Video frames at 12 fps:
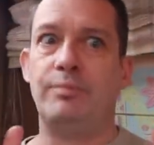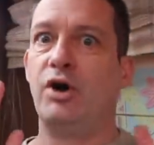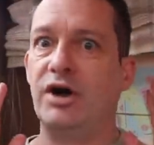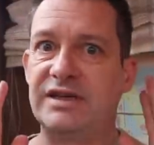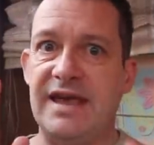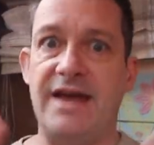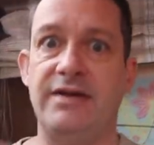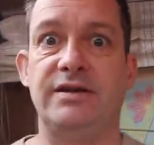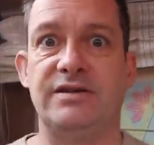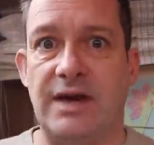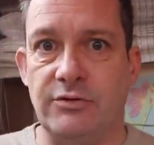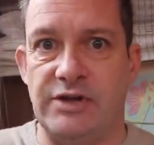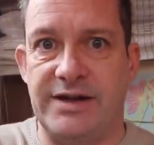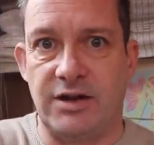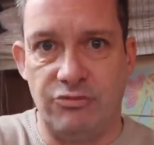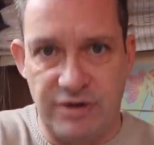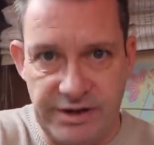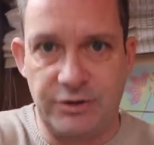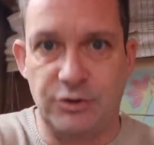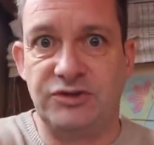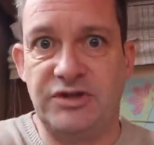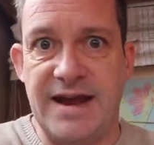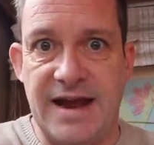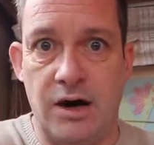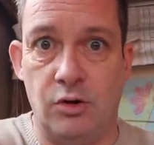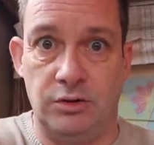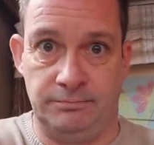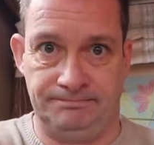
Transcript: but again, sounds like a really good day out.